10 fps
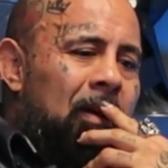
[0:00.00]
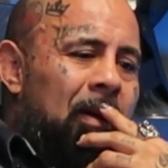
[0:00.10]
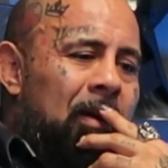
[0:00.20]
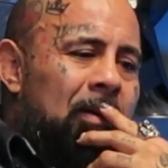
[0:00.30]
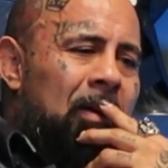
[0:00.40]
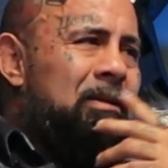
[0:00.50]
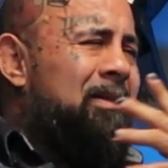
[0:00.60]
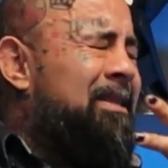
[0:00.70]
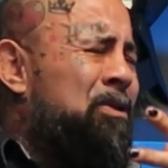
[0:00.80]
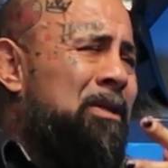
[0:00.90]
and I
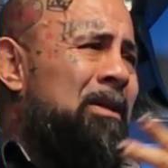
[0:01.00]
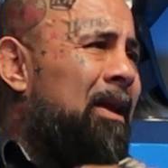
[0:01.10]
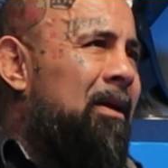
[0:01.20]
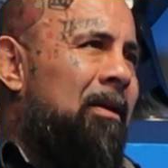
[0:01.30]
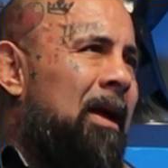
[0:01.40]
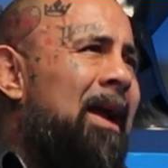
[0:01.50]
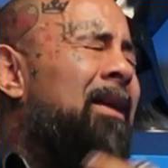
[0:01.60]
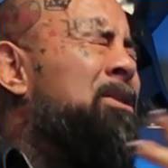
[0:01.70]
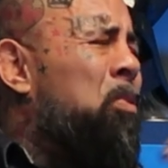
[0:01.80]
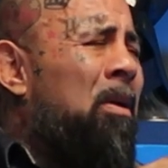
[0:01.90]
just I
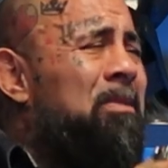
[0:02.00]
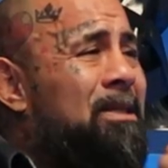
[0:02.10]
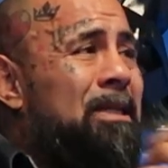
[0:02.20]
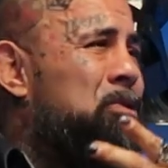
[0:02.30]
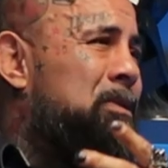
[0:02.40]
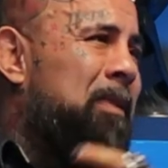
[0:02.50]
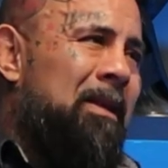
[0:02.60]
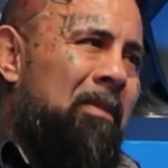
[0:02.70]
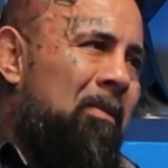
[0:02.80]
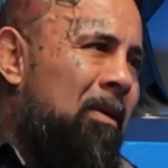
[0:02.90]
got to the point I'm just
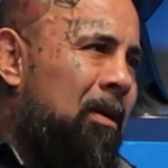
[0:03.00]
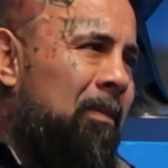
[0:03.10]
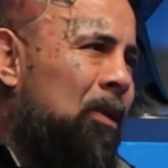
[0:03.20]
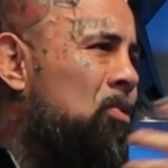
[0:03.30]
disrespecting my mom.